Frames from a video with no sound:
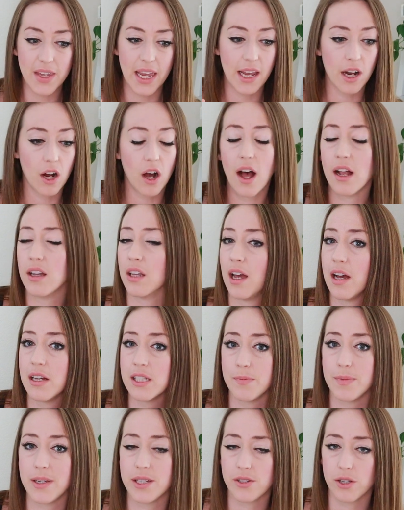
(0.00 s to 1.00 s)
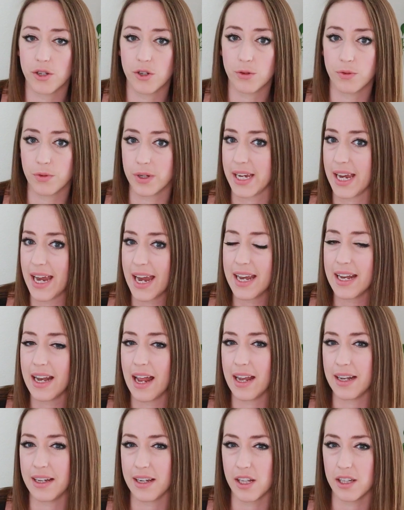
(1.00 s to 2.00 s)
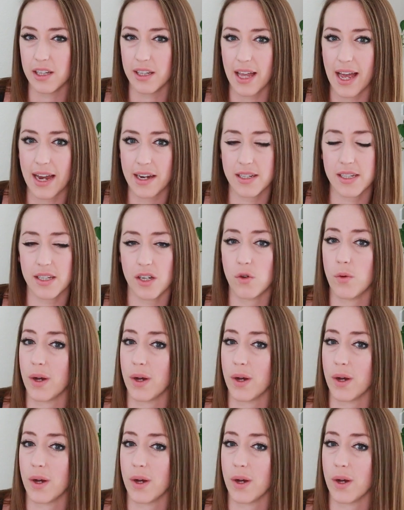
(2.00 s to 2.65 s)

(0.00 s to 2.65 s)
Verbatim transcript: It allows me to create and collect